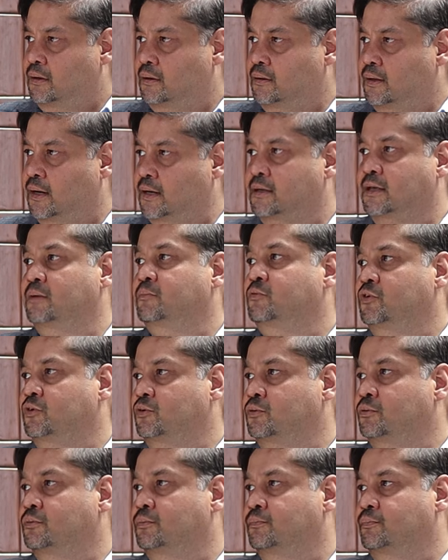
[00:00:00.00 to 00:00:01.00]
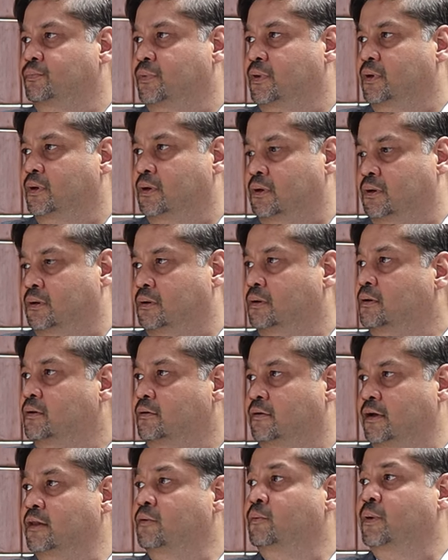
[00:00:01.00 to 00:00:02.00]
that keeps you
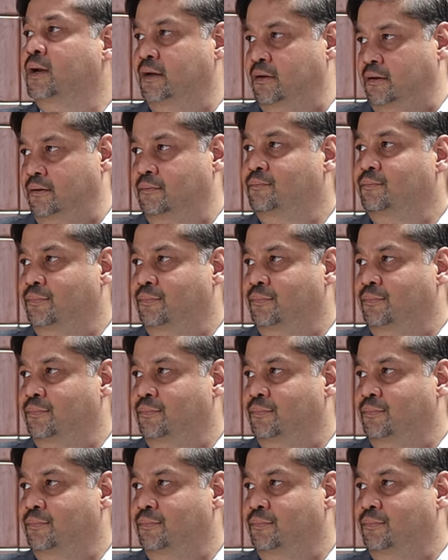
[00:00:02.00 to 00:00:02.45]
relevant.